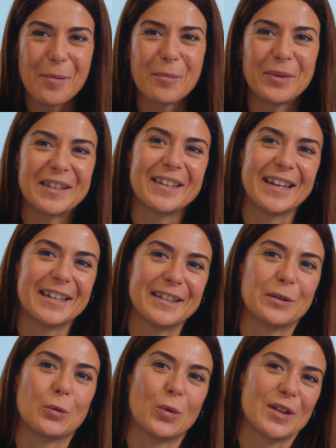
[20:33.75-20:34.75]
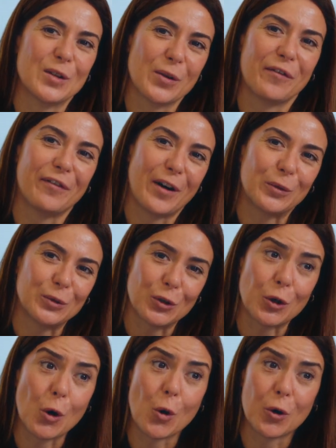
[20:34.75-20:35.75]
But then once you have found
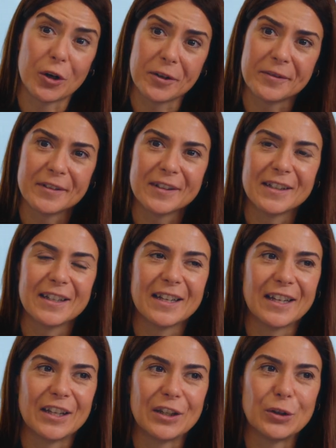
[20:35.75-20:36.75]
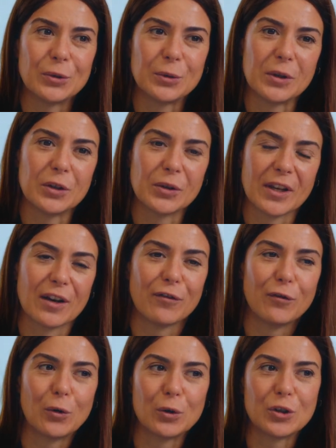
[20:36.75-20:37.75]
your core, you can
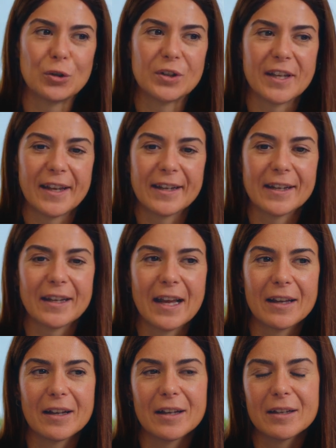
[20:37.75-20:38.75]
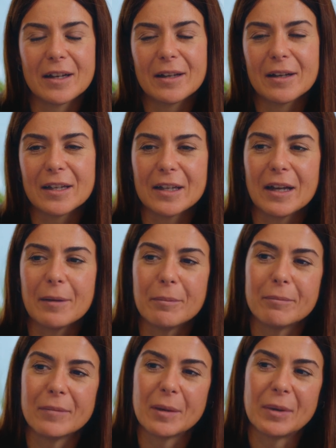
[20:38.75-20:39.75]
afford to take
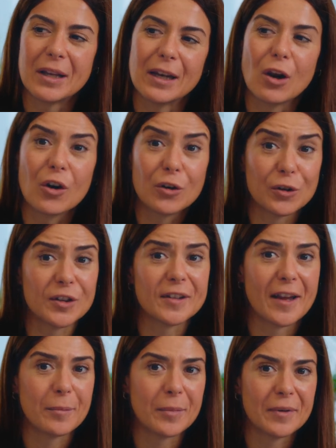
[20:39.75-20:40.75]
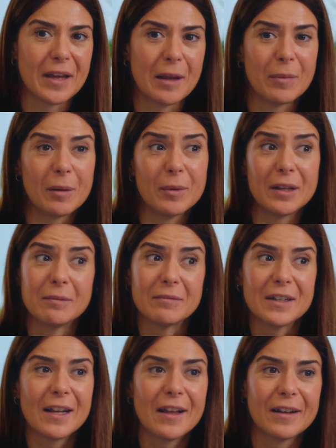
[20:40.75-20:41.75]
maybe a longer step, and maybe
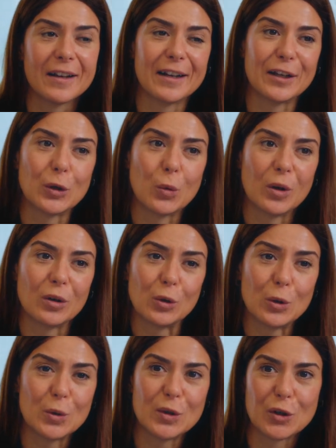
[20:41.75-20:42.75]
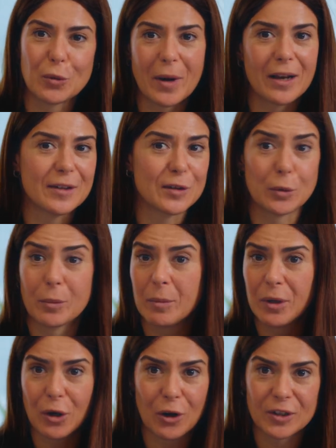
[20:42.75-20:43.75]
you will lose your balance or
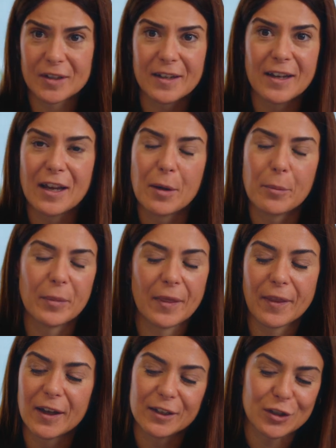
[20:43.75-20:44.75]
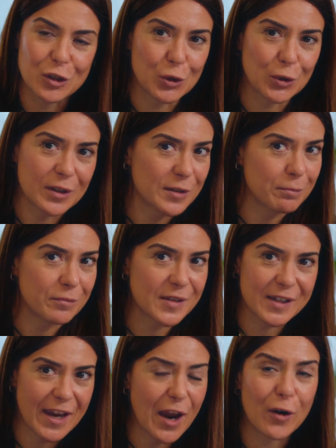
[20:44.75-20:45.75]
maybe not, but that shouldn't
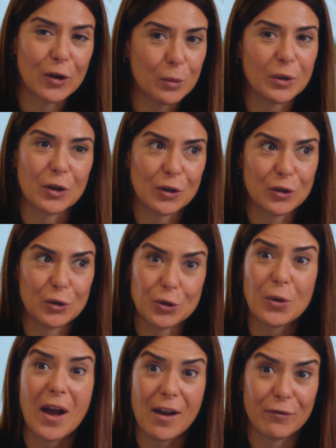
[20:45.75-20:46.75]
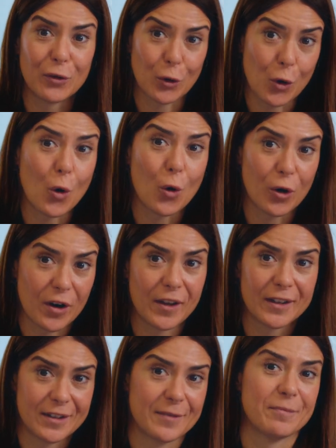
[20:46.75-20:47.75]
scare you because you do have your core
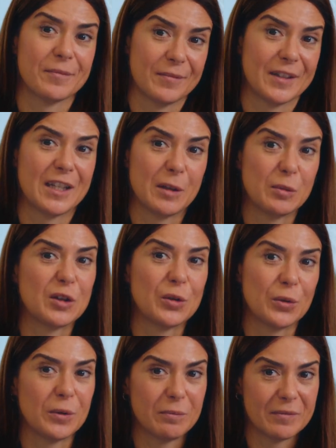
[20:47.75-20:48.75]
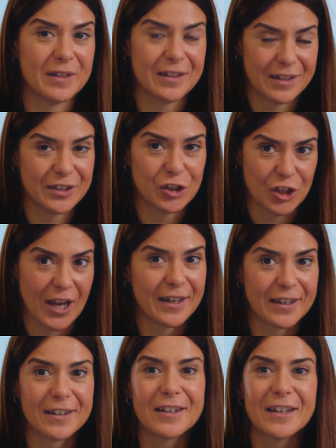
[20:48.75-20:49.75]
that keeps you in
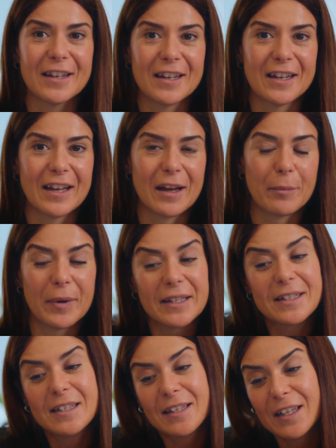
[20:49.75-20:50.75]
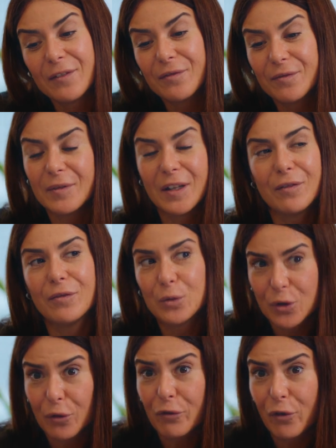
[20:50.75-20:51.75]
check. But if you
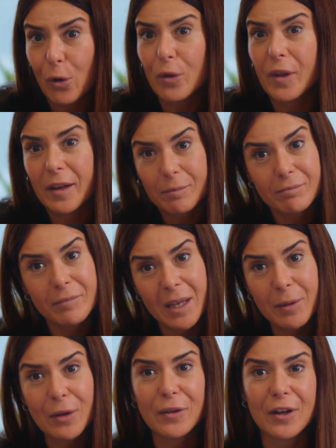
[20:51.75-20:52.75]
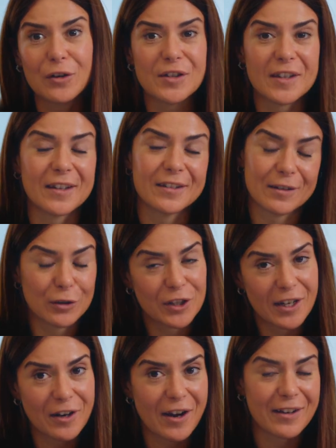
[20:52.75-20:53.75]
don't fall, that maybe on the
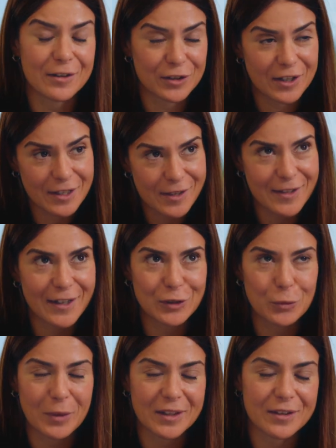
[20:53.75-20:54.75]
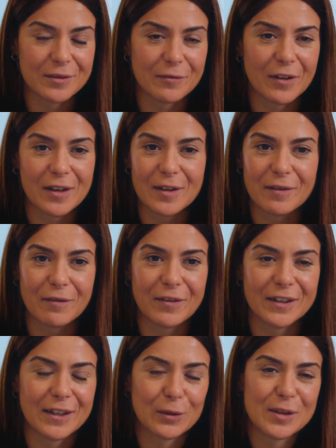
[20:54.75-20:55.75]
other side you might
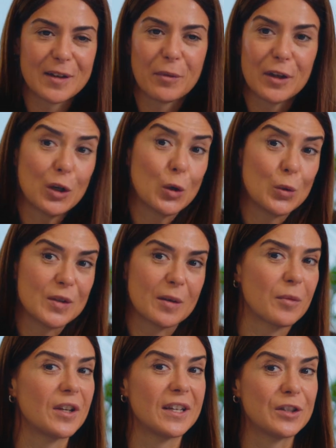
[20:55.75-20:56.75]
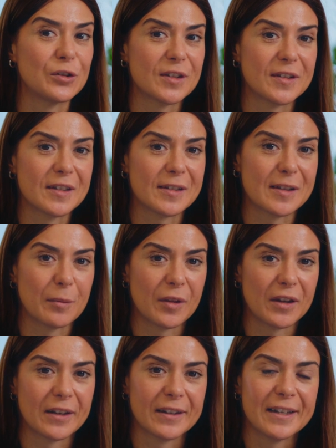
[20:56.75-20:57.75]
find out something new, something interesting,
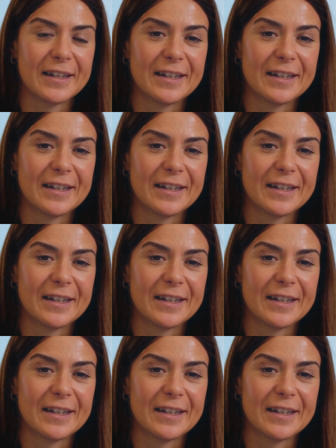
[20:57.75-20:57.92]
something